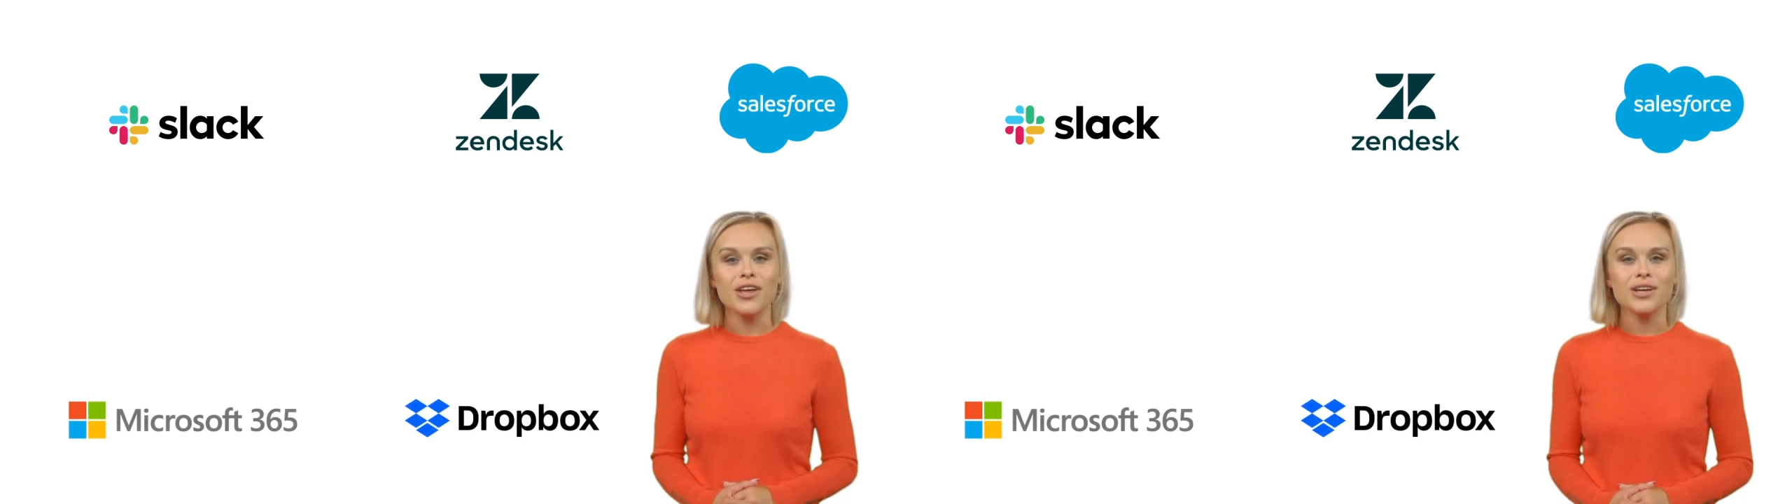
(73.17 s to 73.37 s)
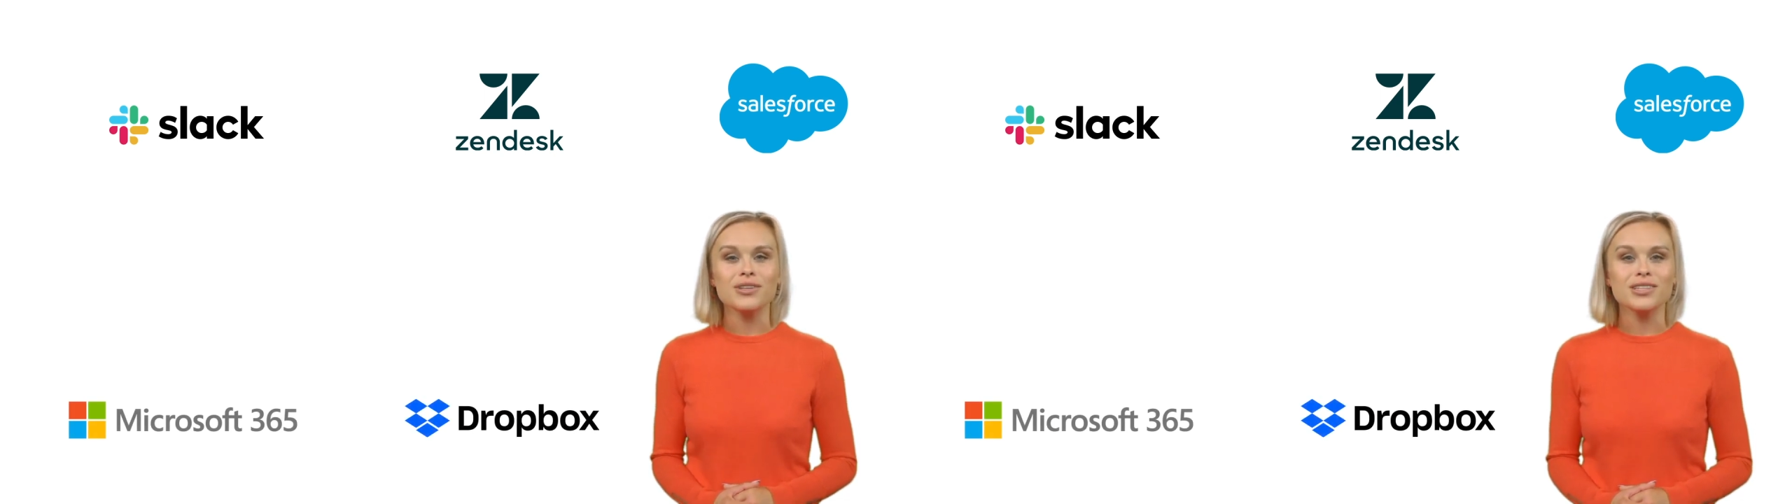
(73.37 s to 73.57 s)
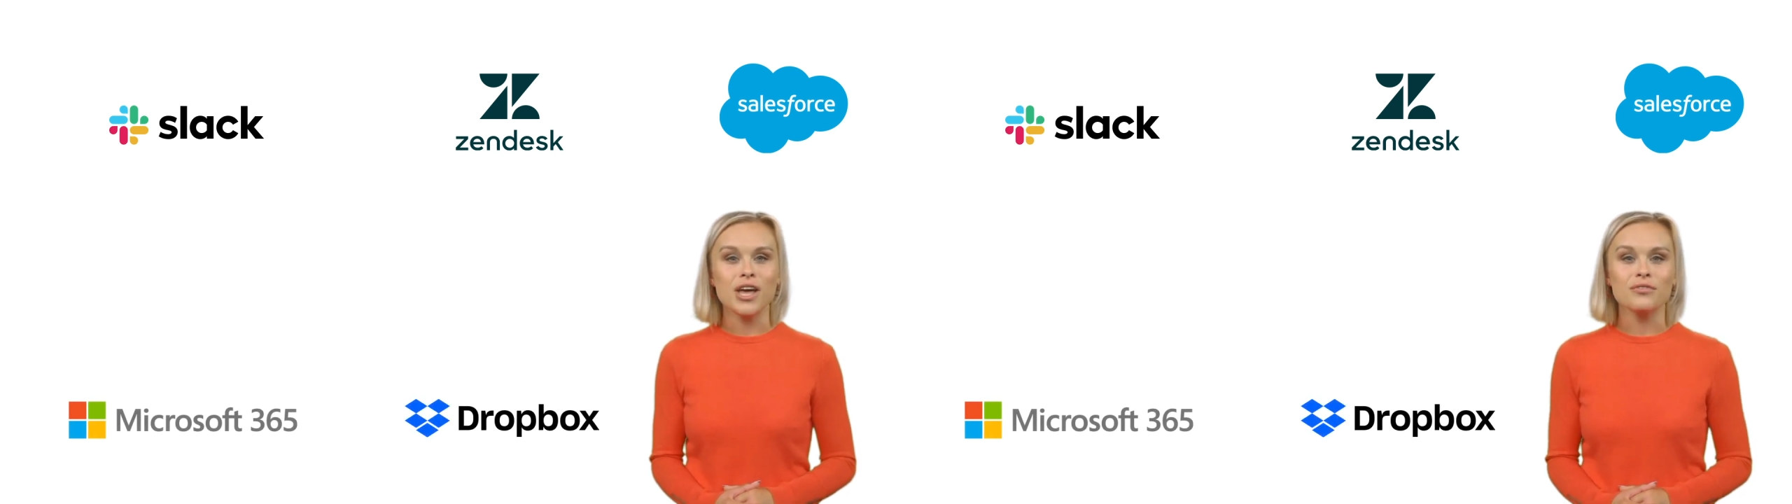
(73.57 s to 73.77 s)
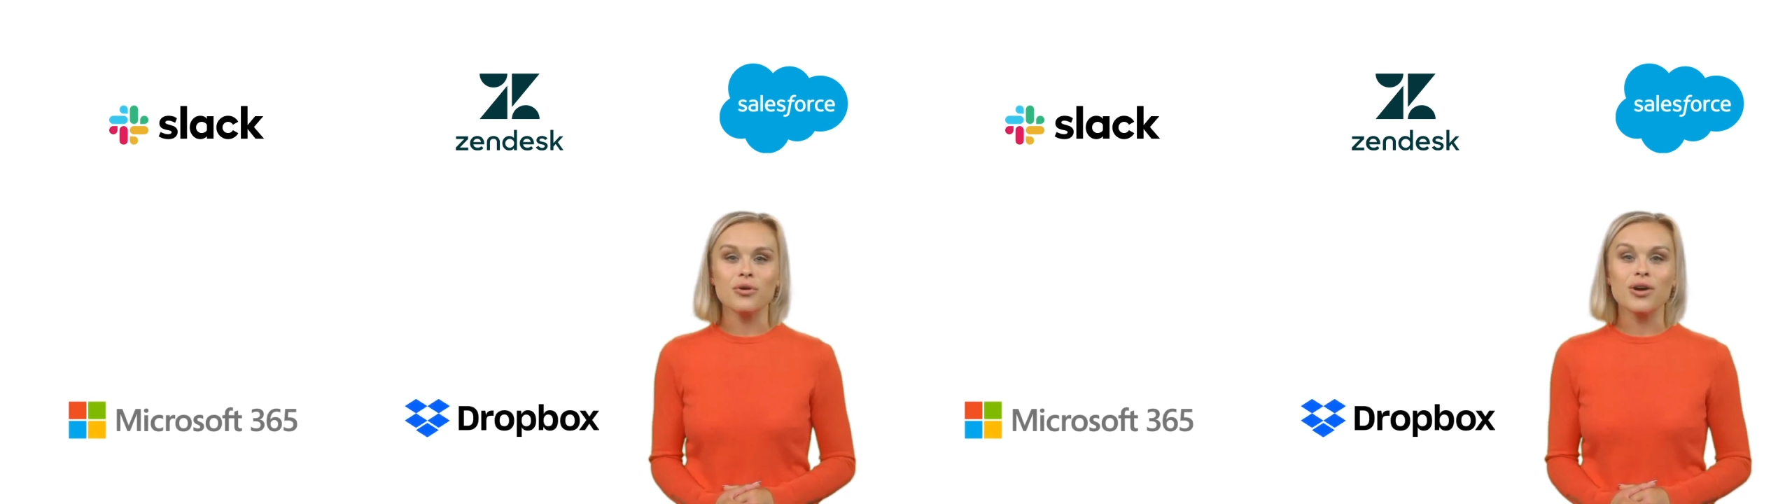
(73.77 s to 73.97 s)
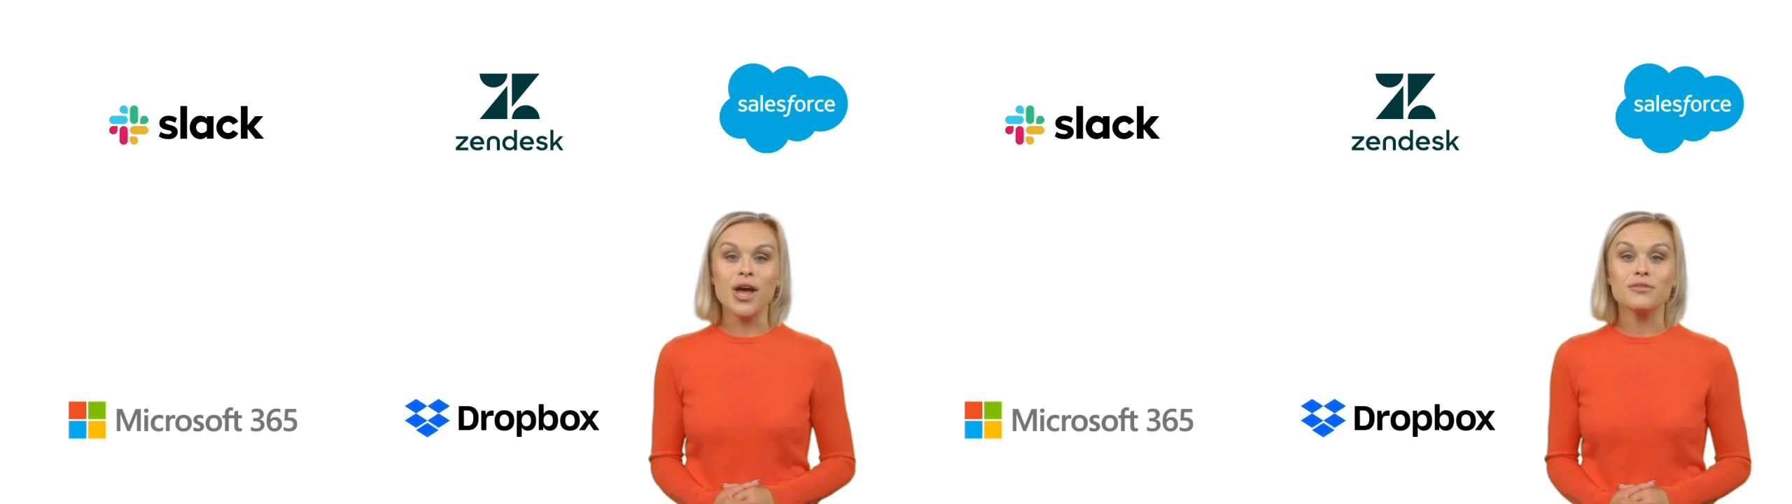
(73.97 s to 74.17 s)
software
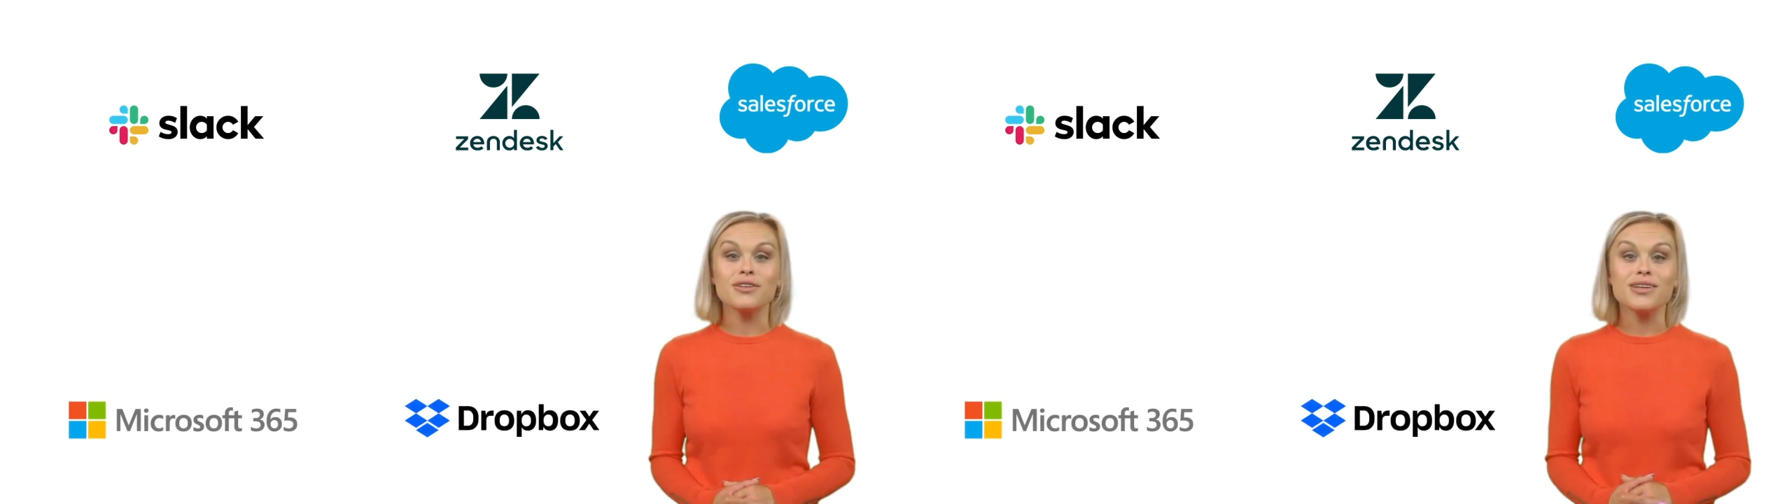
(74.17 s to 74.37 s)
options